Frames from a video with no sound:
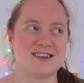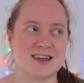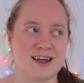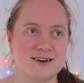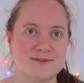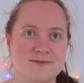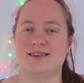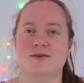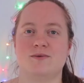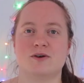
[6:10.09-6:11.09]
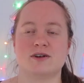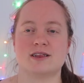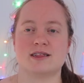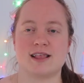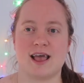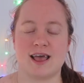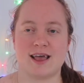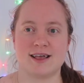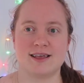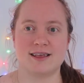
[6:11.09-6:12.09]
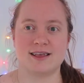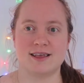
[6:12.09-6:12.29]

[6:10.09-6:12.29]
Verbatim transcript: kind of didn't want to stay